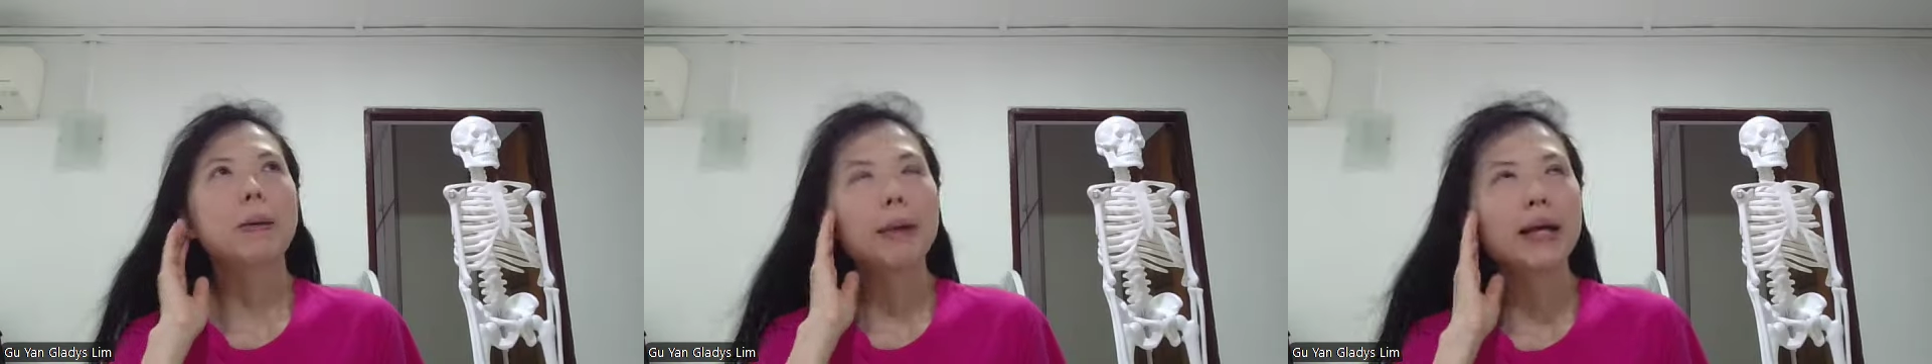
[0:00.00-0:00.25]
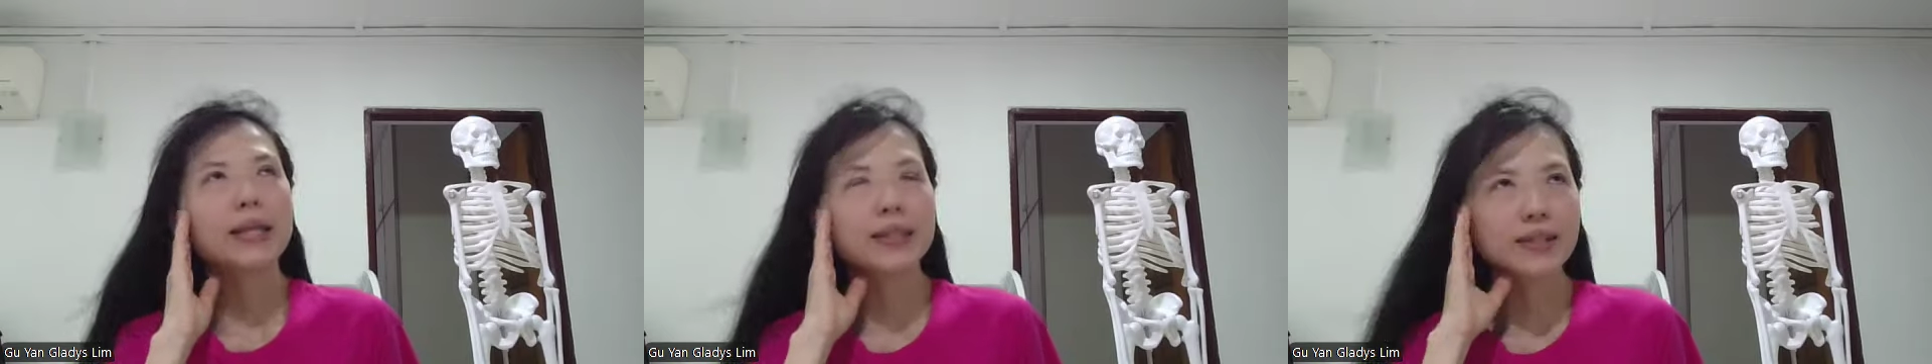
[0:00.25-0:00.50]
but
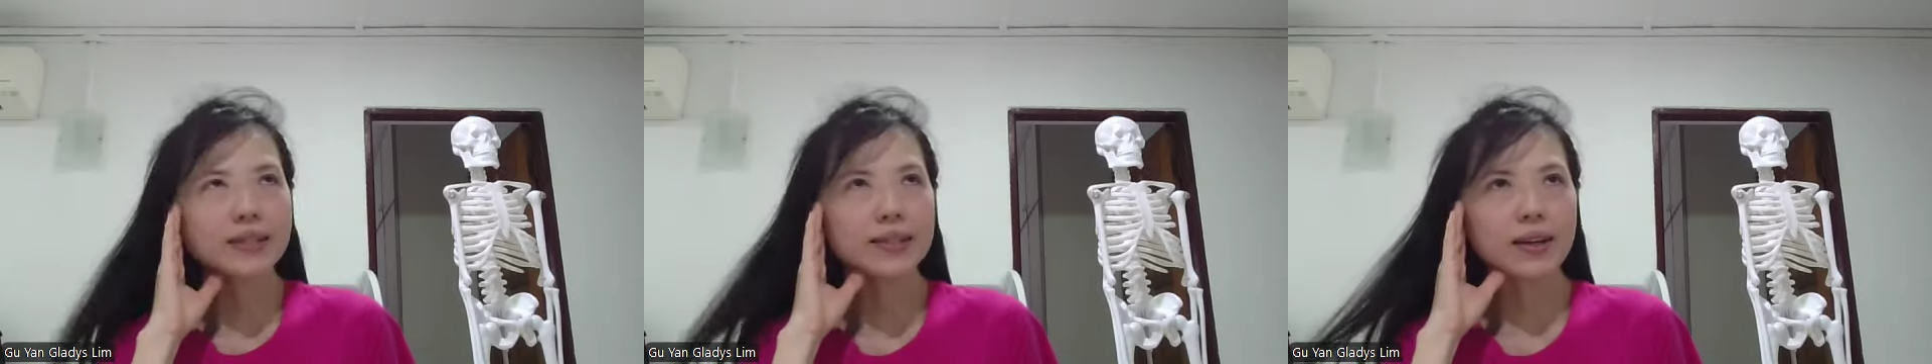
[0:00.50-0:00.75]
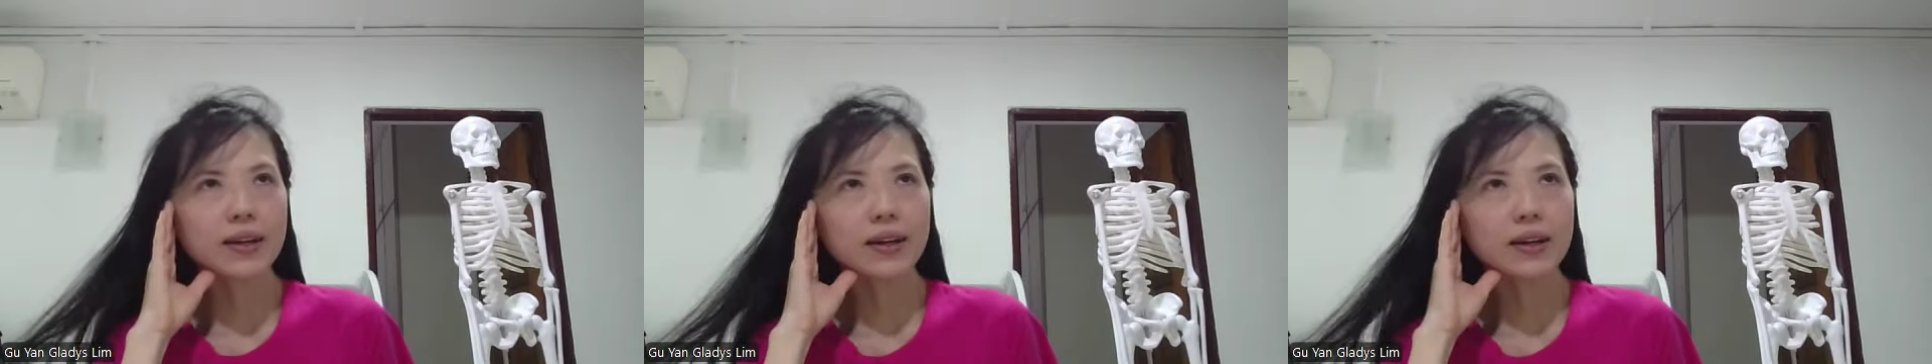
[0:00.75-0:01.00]
my
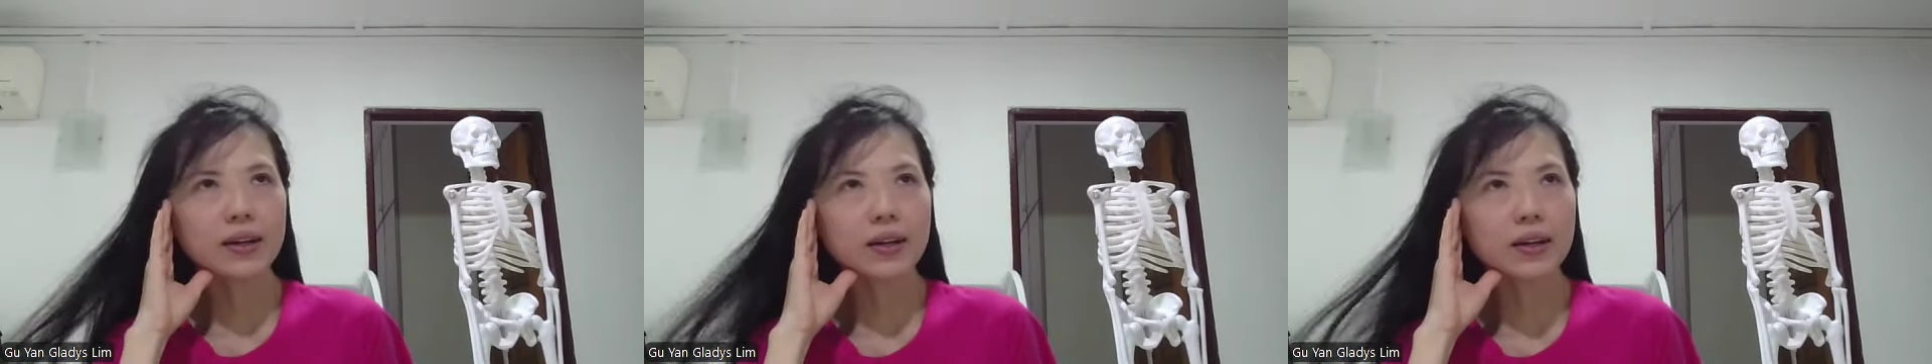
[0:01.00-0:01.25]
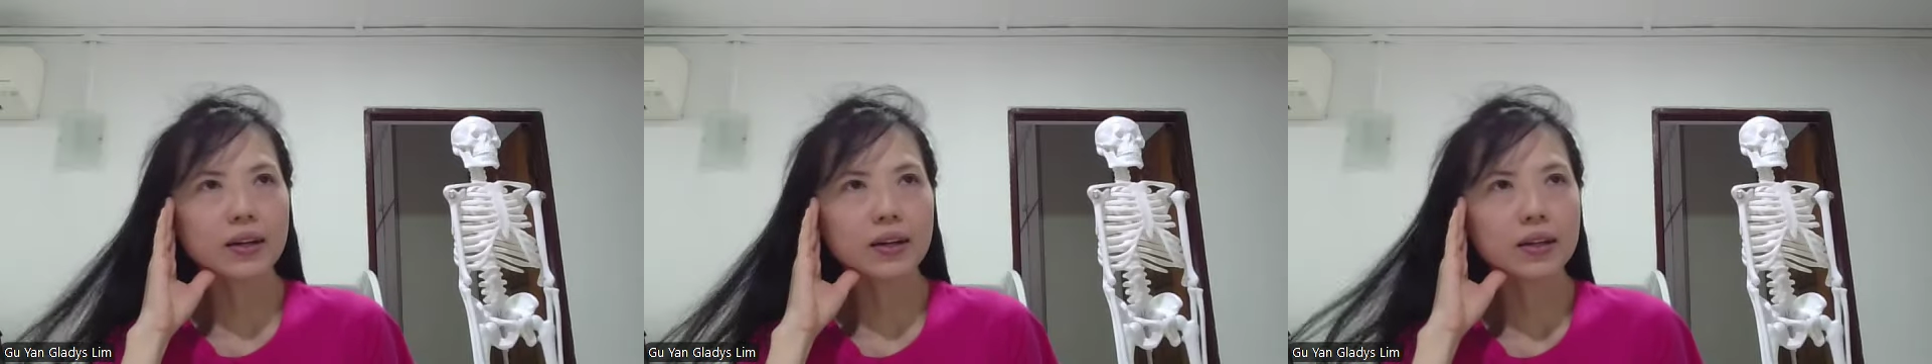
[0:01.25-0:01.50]
ears
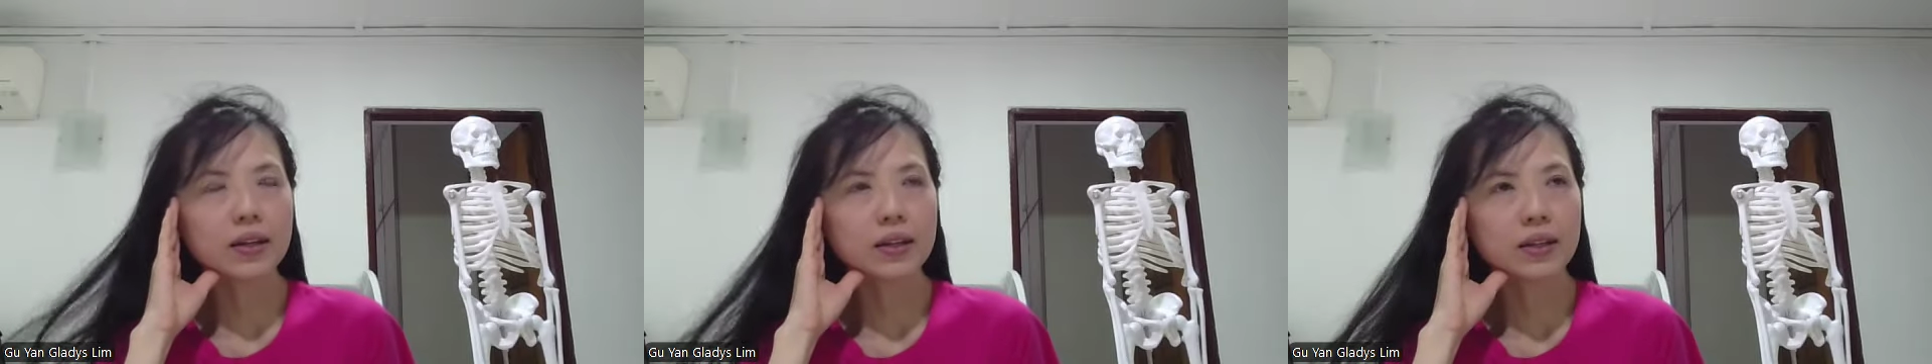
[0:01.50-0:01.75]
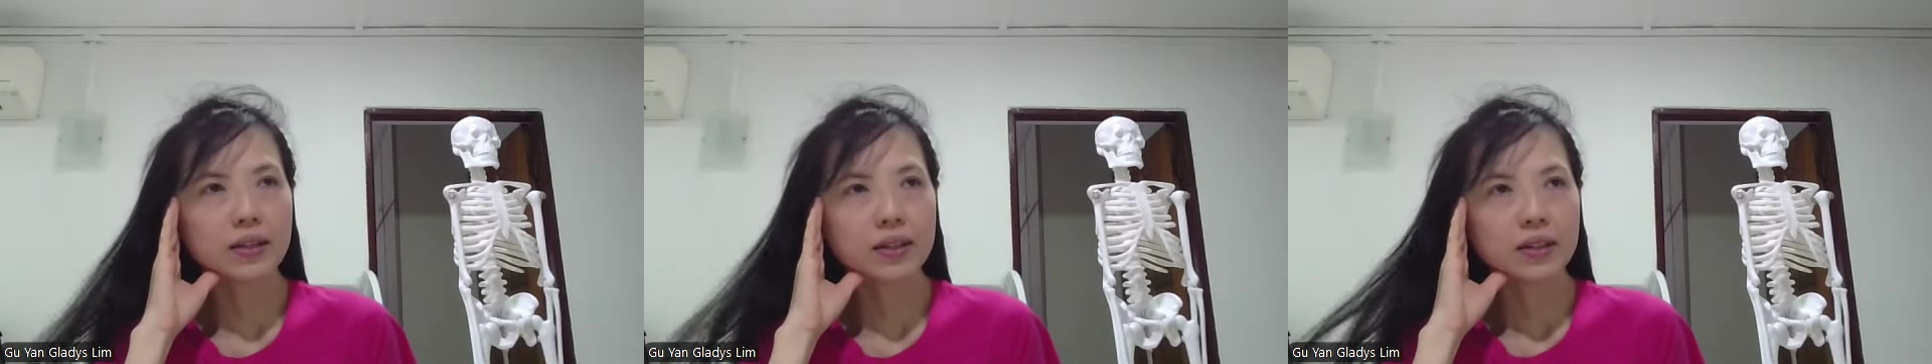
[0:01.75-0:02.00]

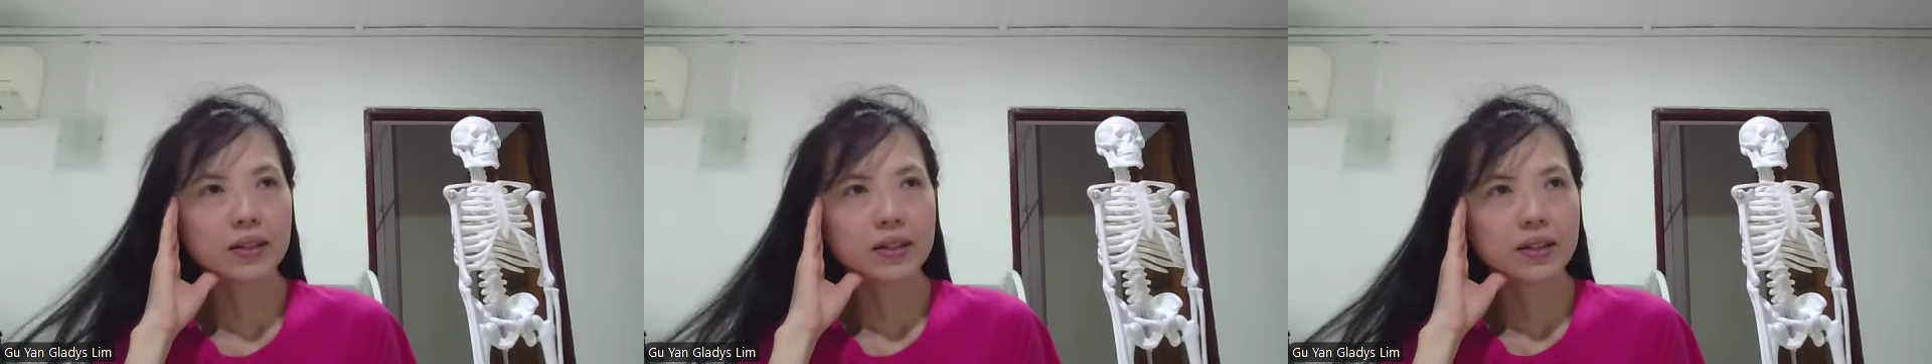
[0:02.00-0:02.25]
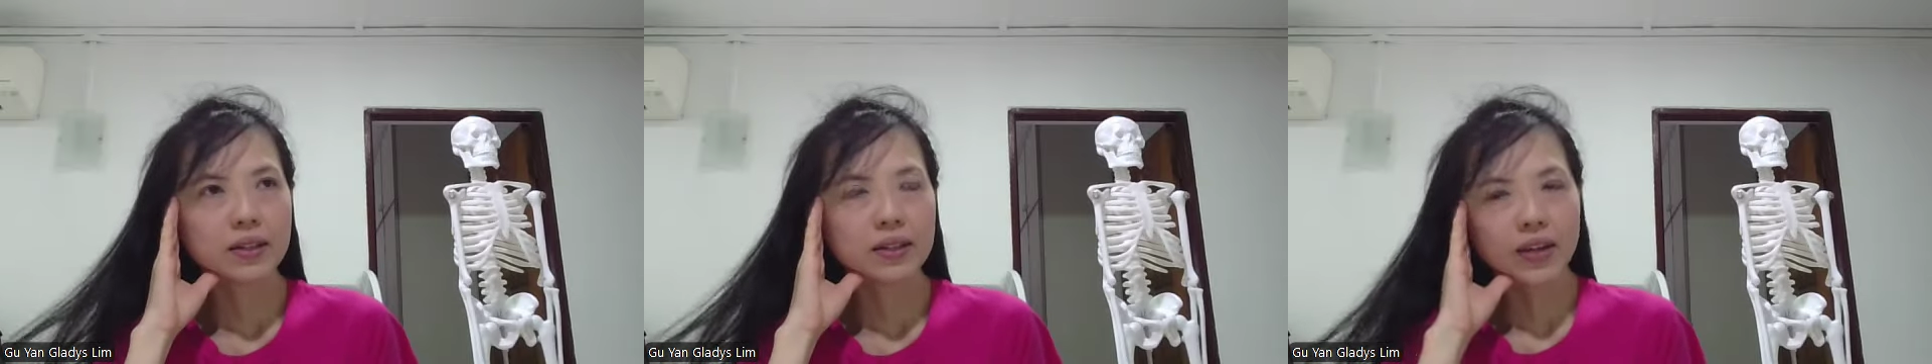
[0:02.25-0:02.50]

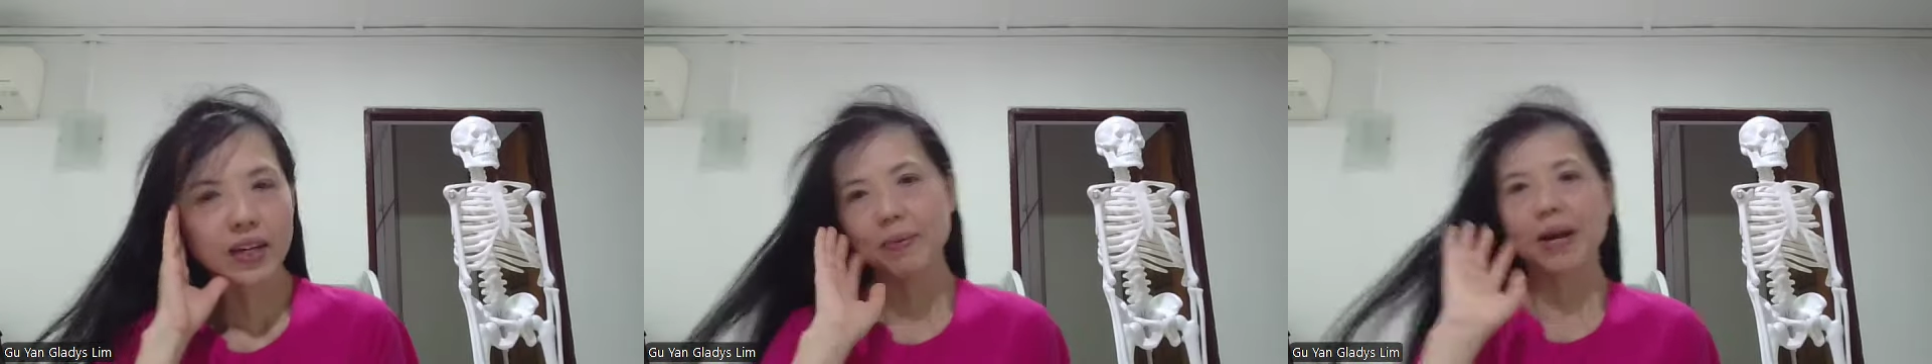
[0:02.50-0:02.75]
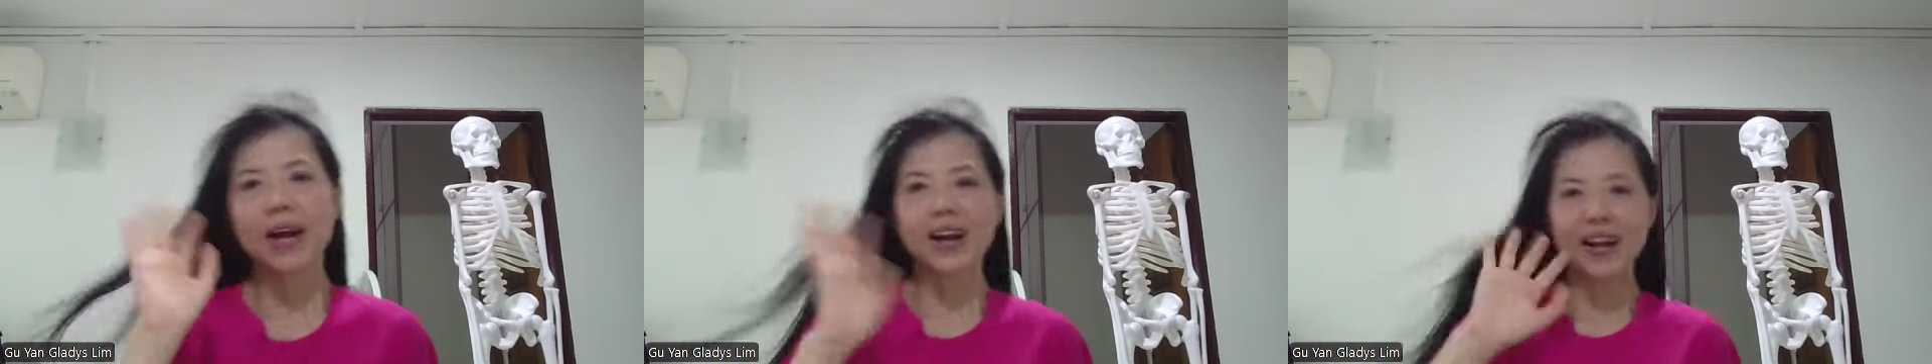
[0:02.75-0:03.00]
okay, never mind.